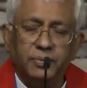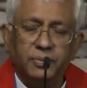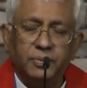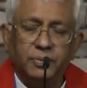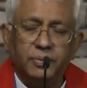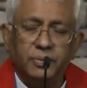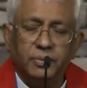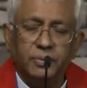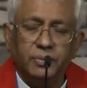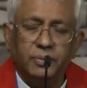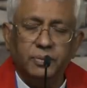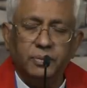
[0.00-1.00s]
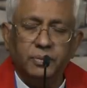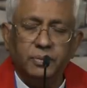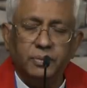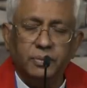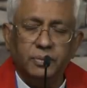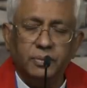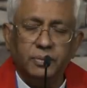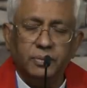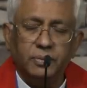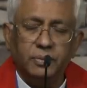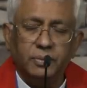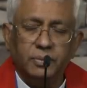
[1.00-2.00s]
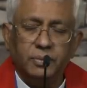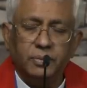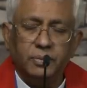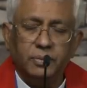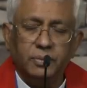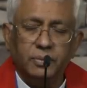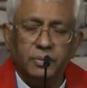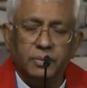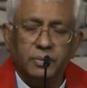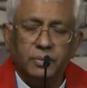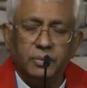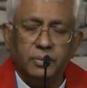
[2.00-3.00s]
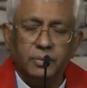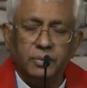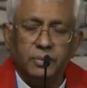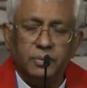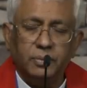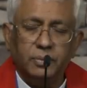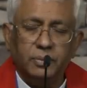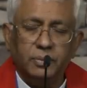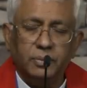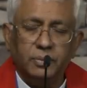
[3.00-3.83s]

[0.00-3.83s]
Nothing is said.